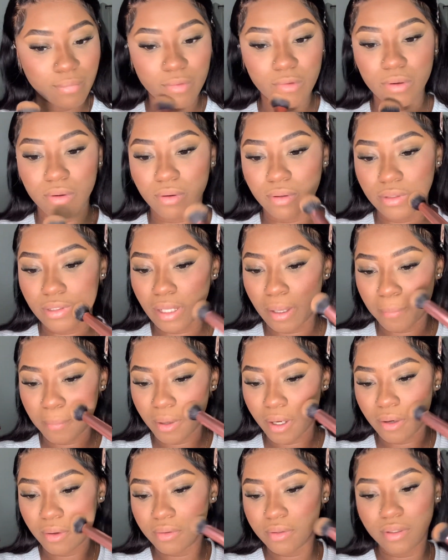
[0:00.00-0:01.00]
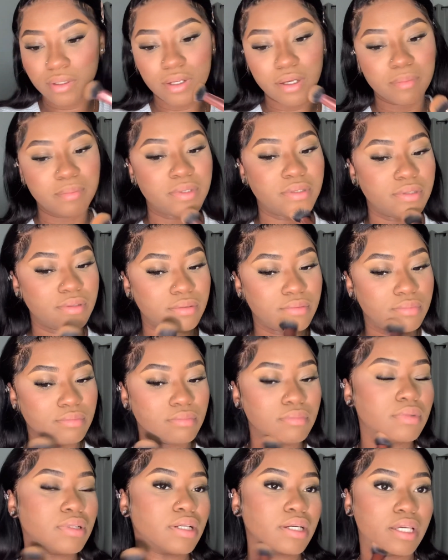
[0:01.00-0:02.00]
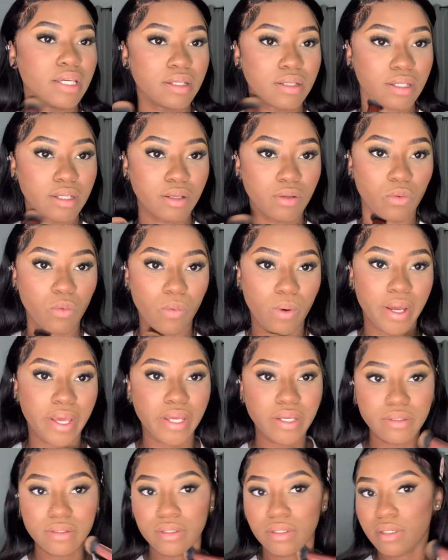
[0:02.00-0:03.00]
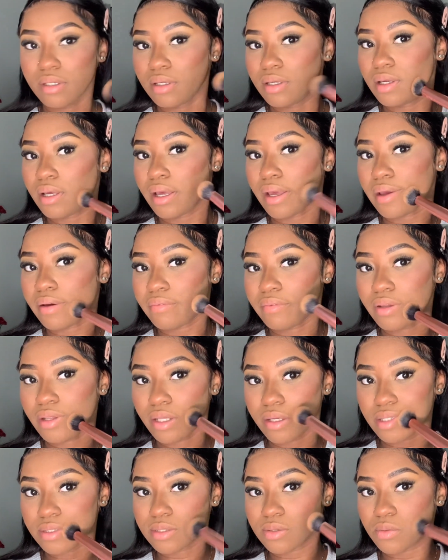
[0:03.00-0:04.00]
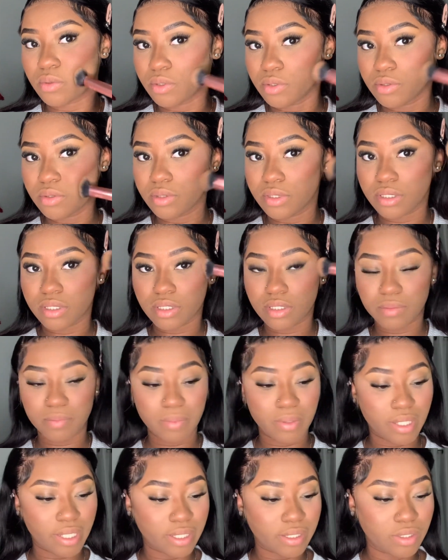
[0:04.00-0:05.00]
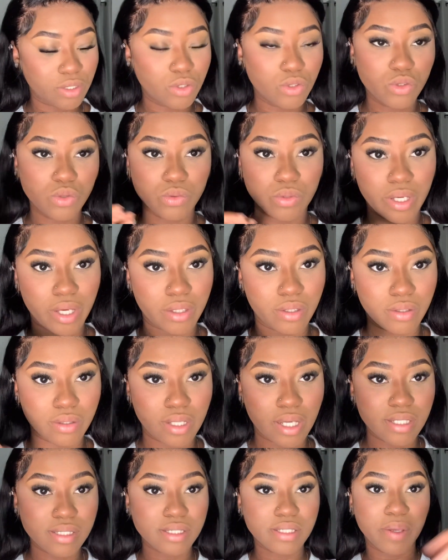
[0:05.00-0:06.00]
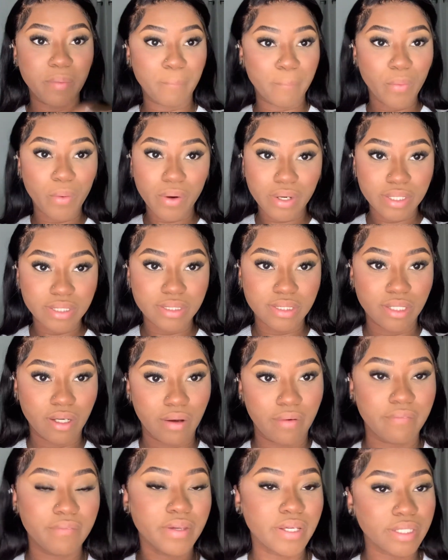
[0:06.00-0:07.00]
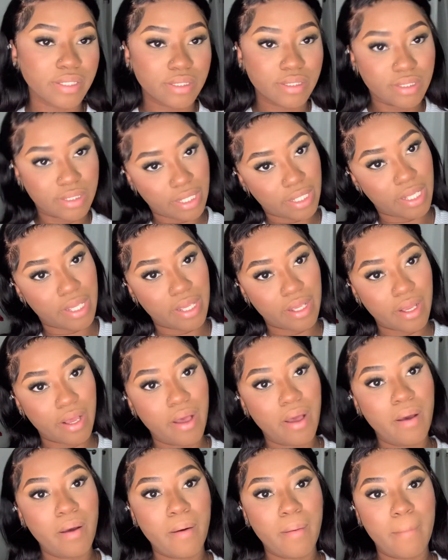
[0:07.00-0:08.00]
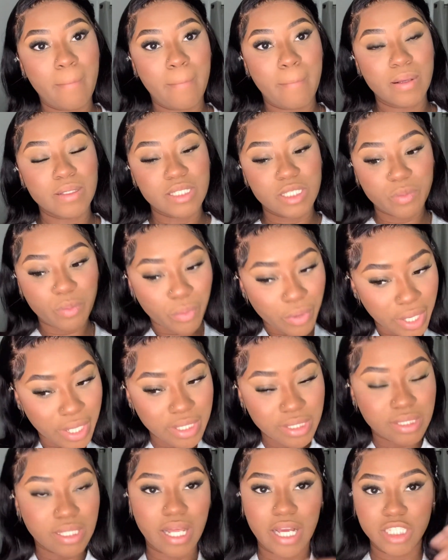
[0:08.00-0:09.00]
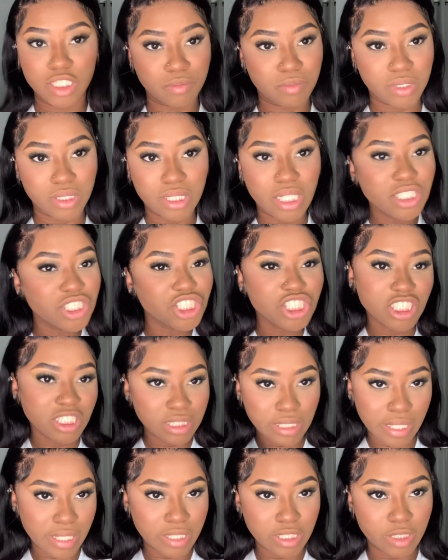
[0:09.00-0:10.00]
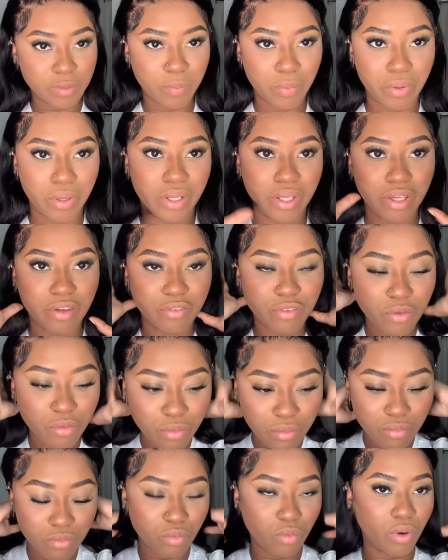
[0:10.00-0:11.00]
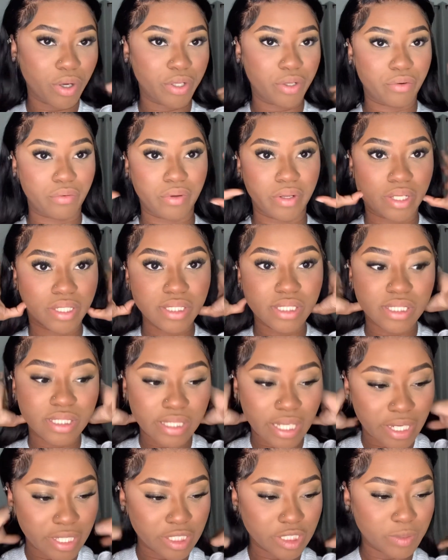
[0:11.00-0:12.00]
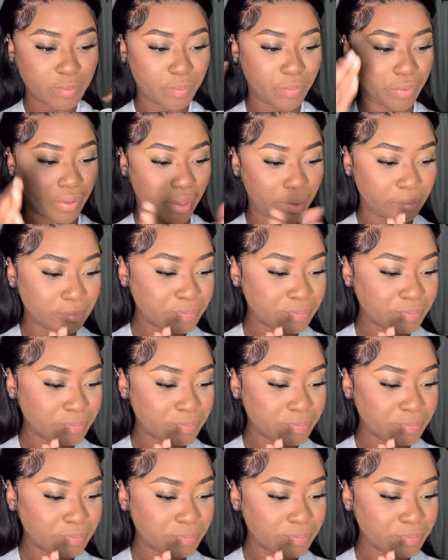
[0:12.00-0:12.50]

All that powder that been looking a little white, everything is going to just blend together. That's the importance of a setting spray slash mist. That's just a setting spray, if you're wondering. It's a setting spray.